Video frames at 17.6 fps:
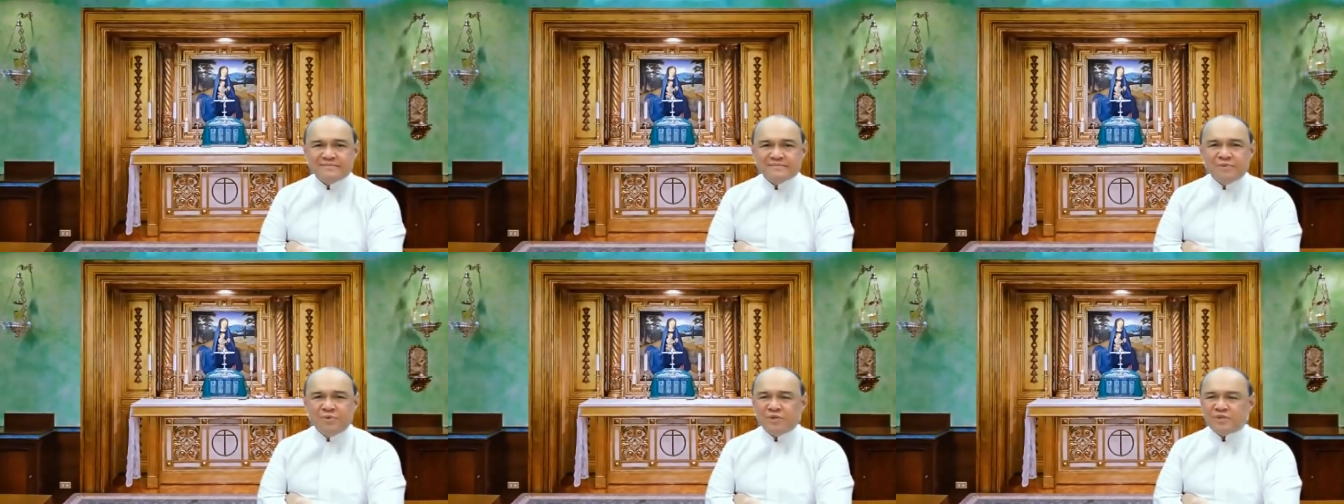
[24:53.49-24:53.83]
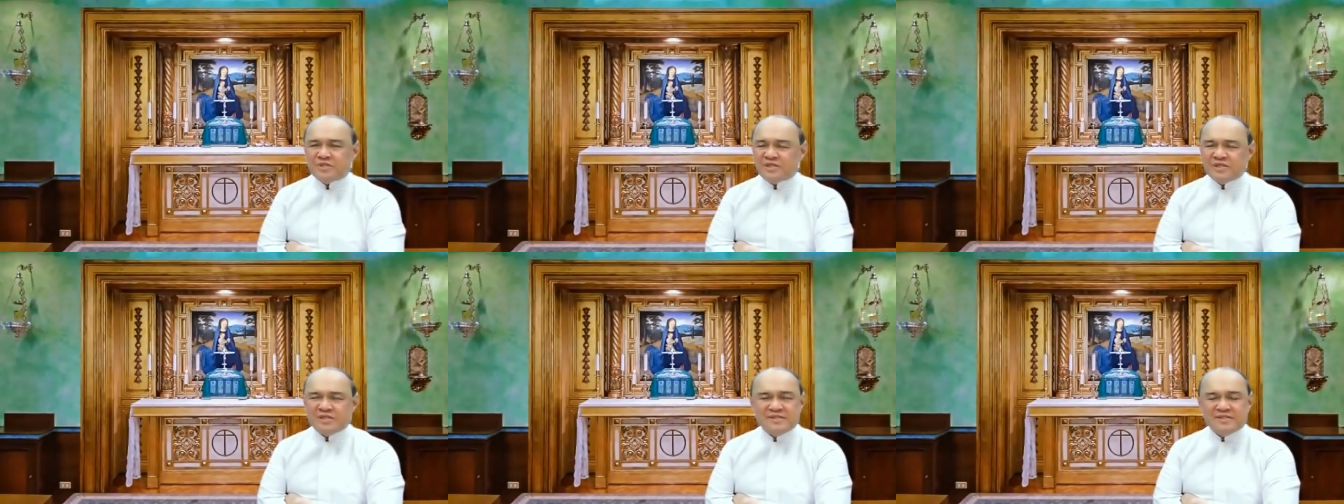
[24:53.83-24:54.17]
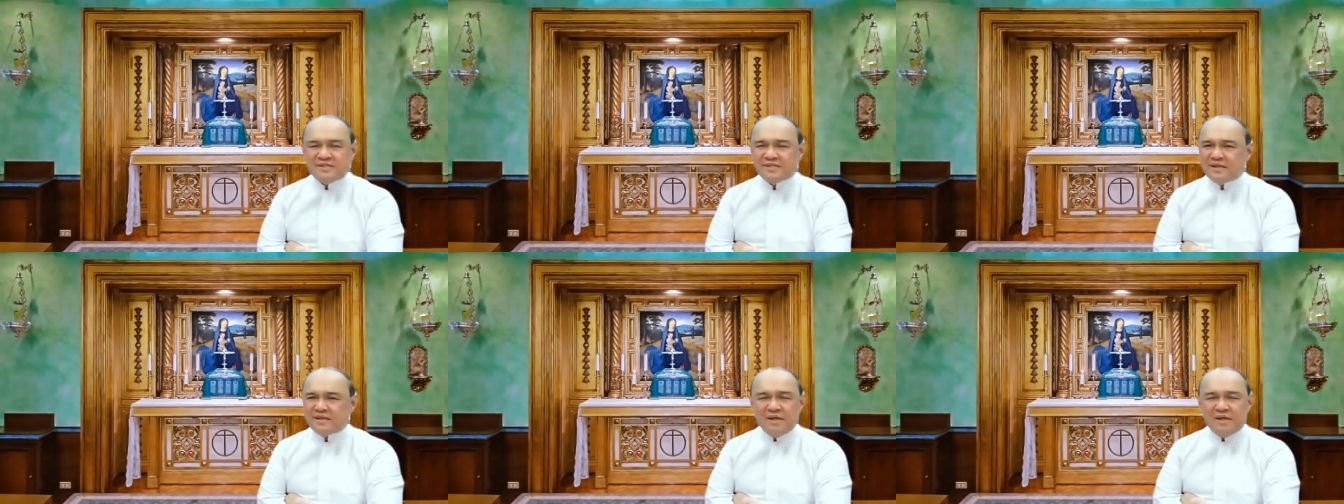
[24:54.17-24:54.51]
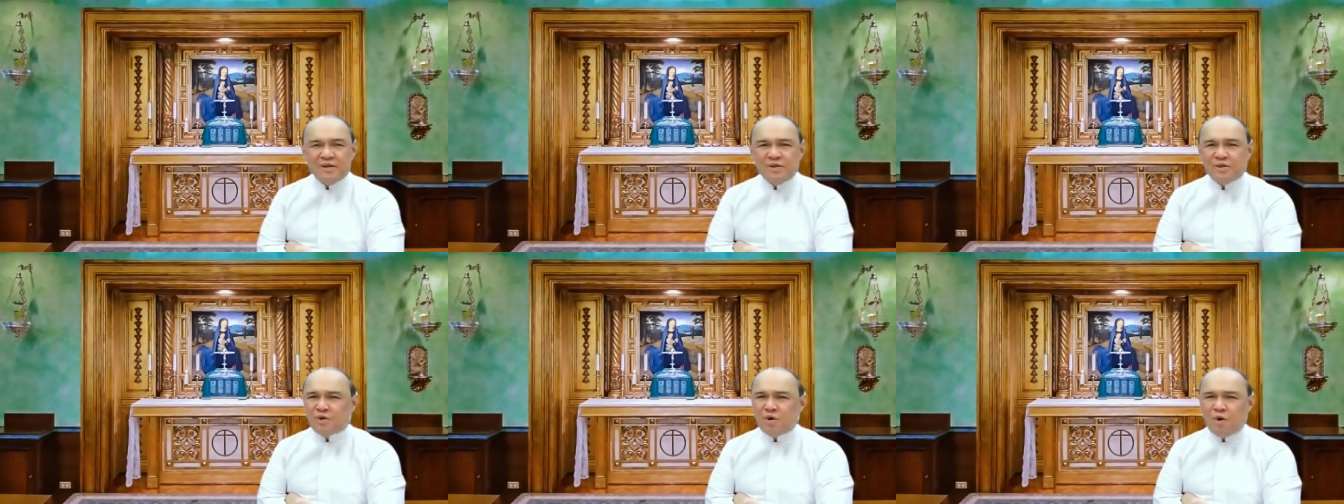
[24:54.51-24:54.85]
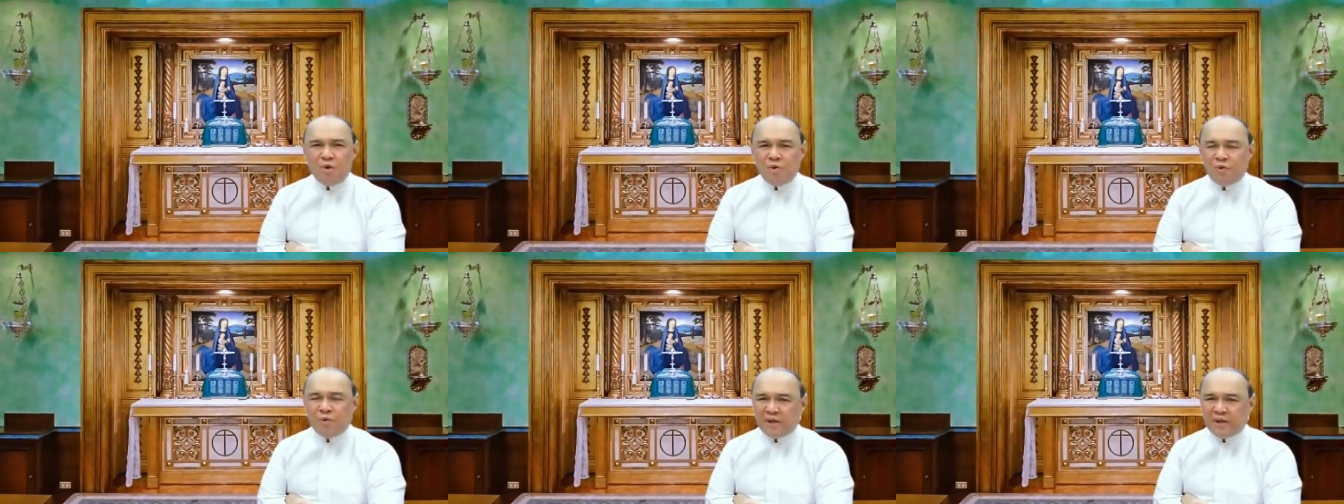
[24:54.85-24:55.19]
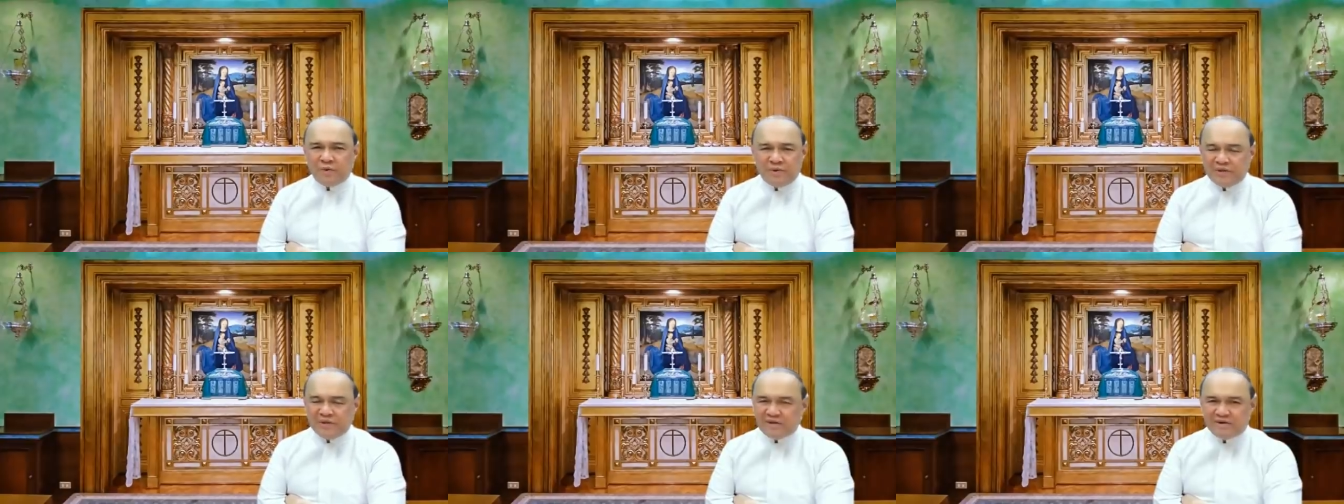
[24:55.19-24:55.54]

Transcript: which is going with